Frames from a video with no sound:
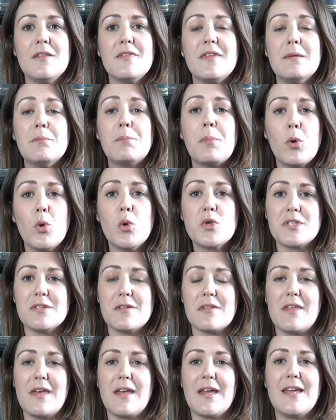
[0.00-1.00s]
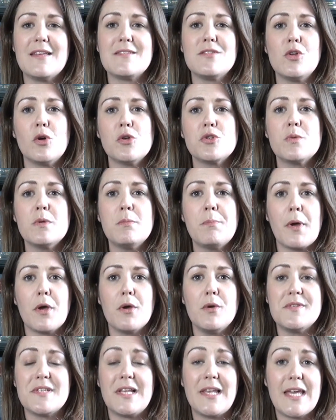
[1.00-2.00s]
The important thing is not to
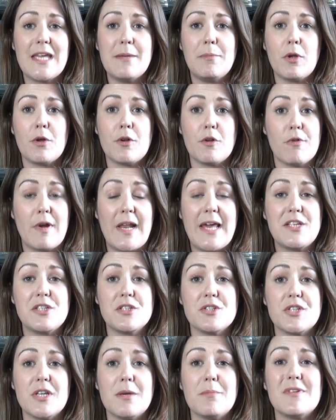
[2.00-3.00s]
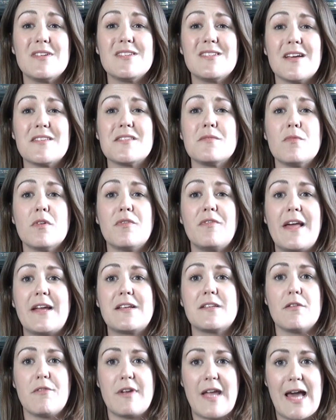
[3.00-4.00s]
impose a label on a relationship that doesn't
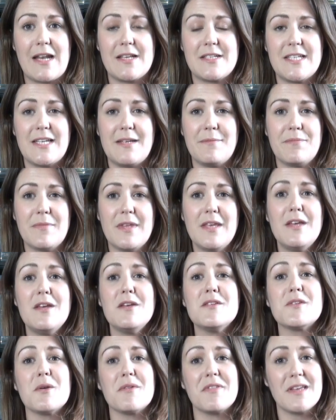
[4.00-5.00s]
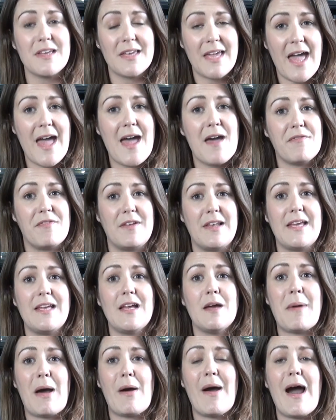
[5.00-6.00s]
reflect the reality, so think
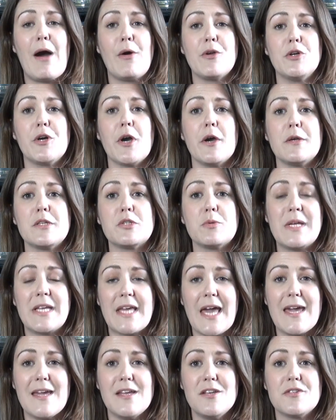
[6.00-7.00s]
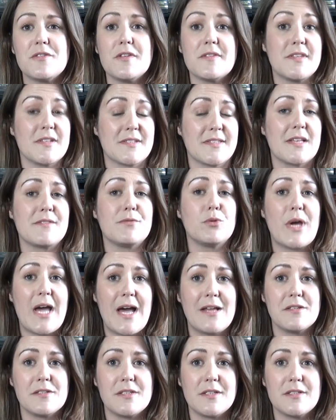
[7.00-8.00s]
carefully about how you're going to engage the successful
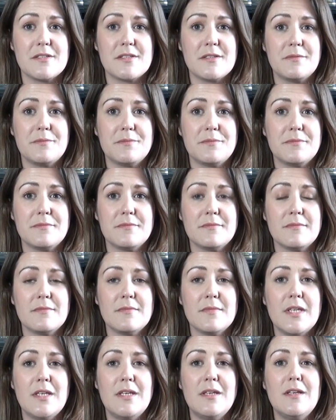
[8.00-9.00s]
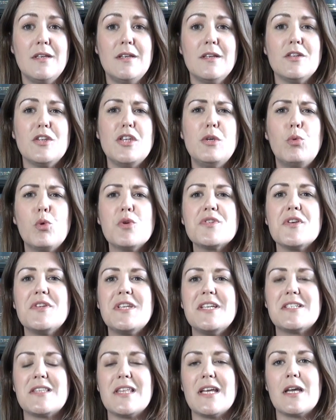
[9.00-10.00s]
candidate. You also
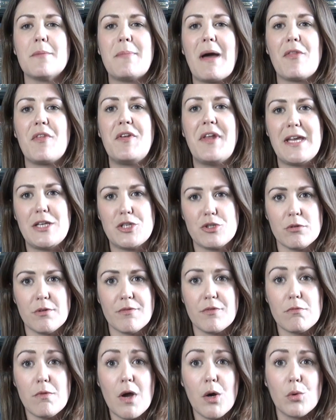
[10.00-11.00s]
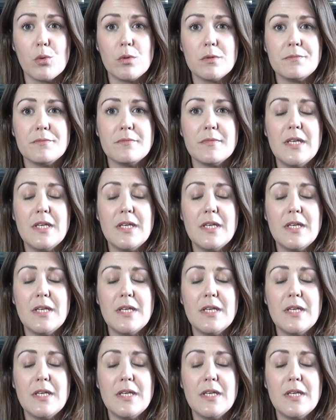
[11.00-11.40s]
need to think about the nature of the role.